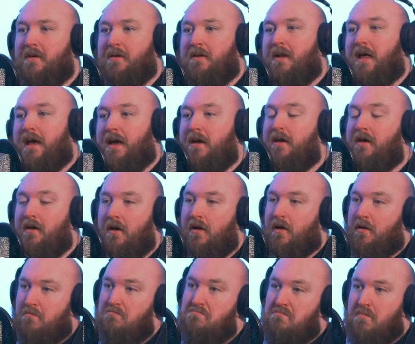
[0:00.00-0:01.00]
You're like,
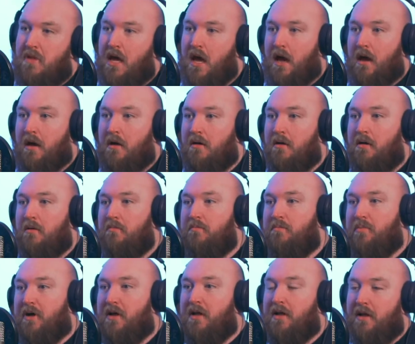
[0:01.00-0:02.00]
yeah.
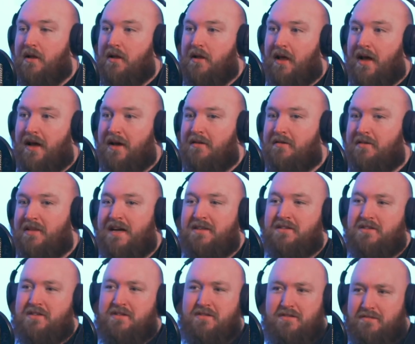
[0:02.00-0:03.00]
But, still like not
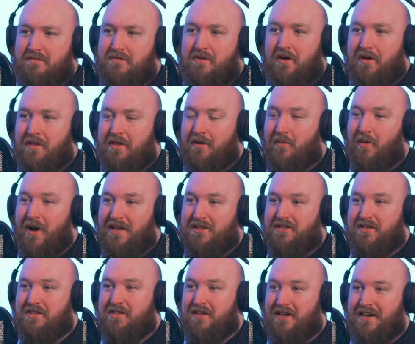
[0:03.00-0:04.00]
that's not the way
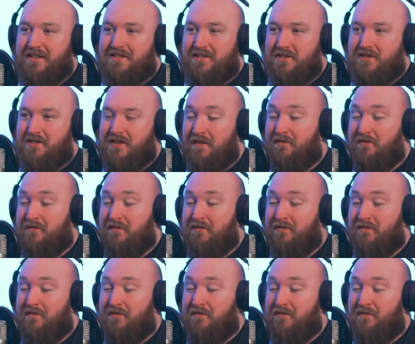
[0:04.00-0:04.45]
society.